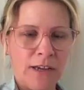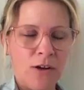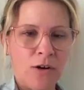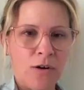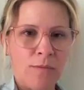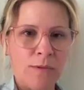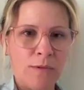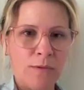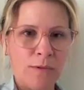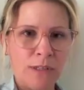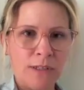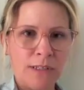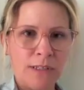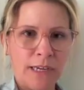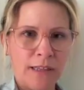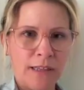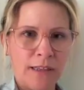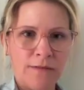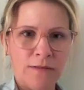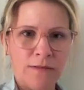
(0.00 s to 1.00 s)
coped with the
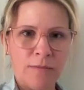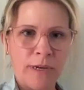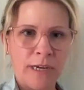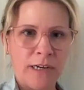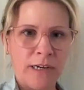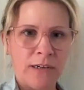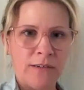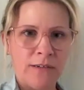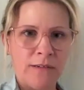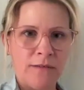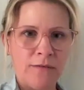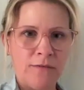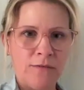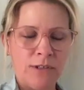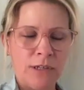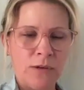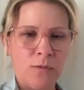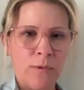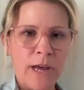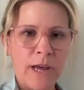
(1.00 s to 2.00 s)
death of a parent
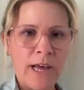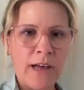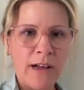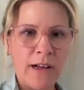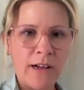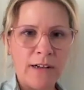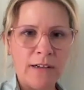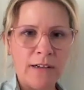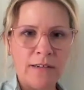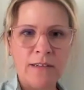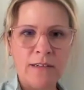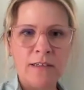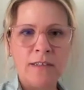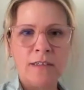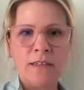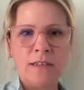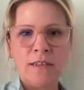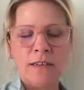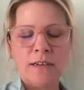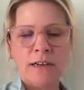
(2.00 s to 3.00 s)
really well.
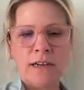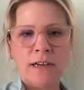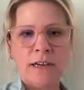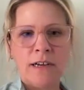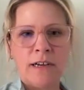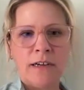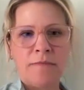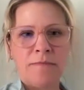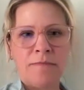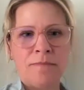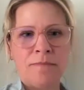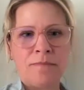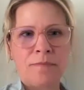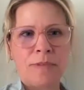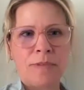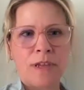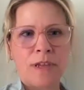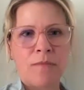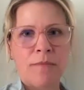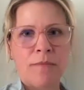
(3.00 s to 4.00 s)

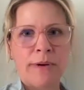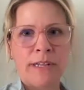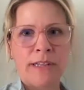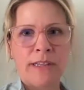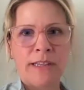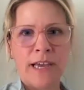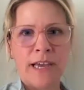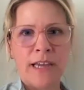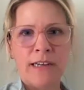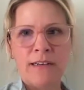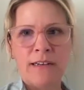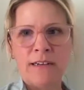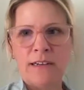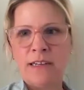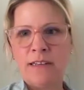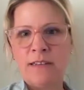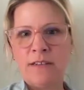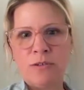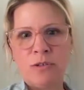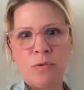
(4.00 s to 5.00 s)
But then
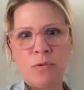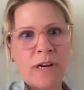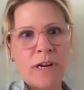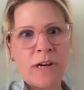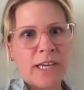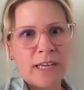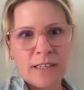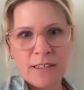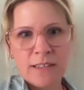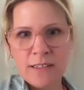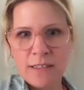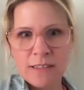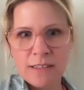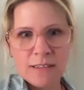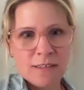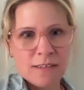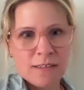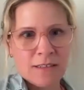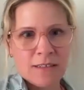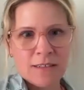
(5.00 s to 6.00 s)
in their
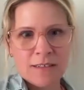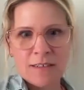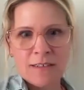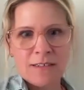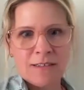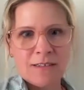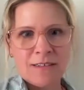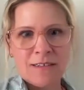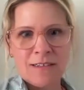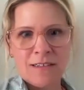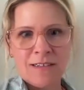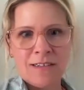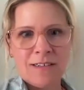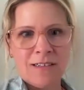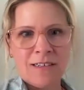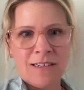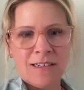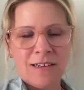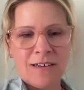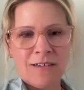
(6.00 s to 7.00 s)
20s,
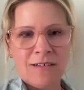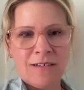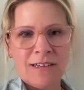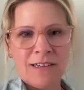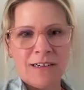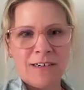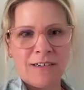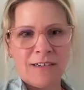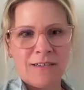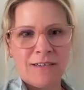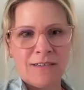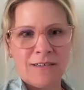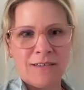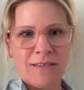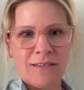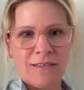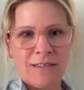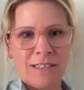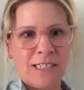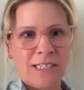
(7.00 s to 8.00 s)
they're
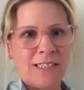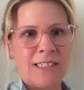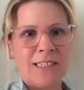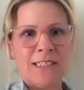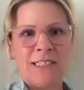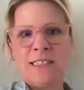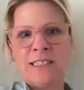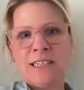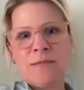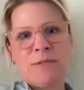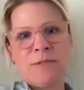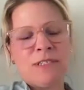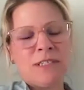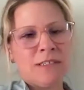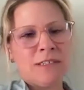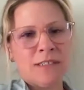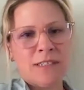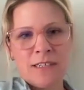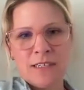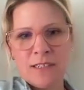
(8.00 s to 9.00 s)
addicted to
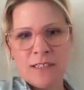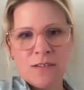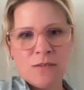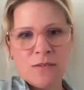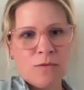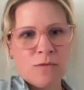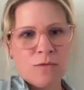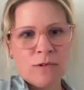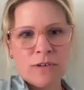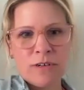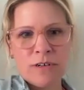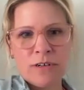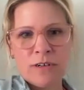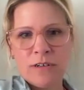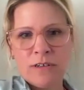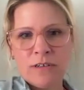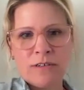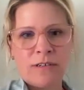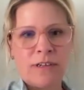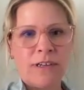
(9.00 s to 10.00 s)
substances,
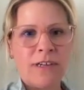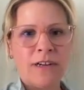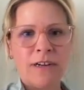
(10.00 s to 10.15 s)
or,